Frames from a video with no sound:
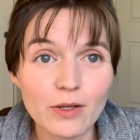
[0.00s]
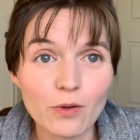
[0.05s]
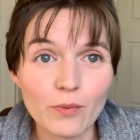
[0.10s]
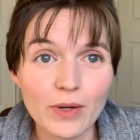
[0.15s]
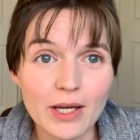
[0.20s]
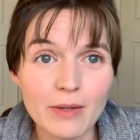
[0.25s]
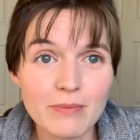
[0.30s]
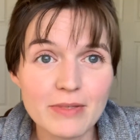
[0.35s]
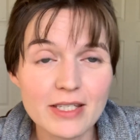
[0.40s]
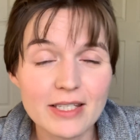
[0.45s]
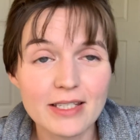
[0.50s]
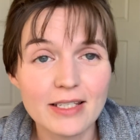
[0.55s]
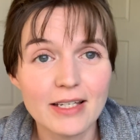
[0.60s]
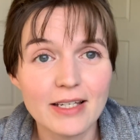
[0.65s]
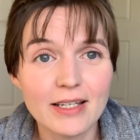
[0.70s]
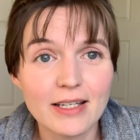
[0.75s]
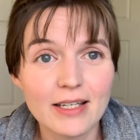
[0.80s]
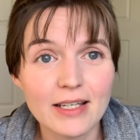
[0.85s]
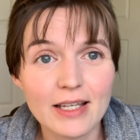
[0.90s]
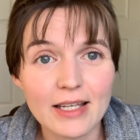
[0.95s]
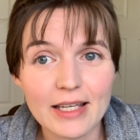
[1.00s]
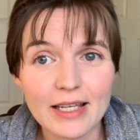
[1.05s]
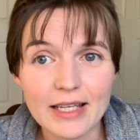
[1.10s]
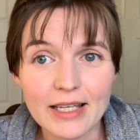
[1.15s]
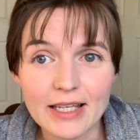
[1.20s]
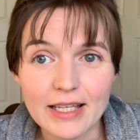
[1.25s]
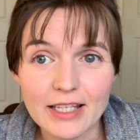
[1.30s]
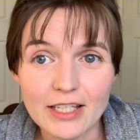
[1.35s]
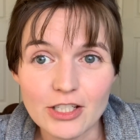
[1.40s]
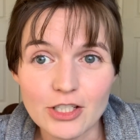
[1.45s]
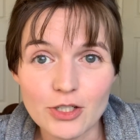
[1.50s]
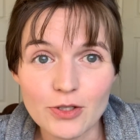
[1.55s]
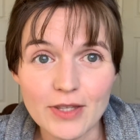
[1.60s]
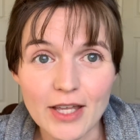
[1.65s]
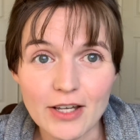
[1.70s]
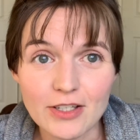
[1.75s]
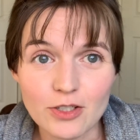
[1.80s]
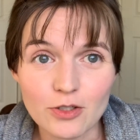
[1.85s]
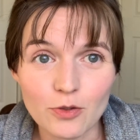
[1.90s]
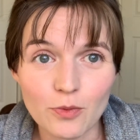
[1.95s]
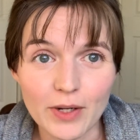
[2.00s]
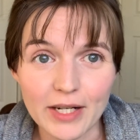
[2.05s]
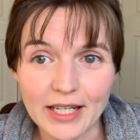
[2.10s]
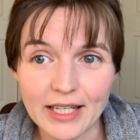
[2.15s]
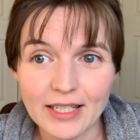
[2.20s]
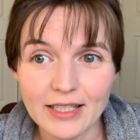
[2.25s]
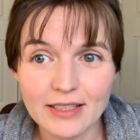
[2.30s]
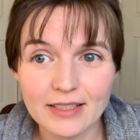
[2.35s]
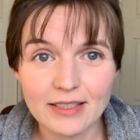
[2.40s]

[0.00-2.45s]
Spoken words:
whips in 2020,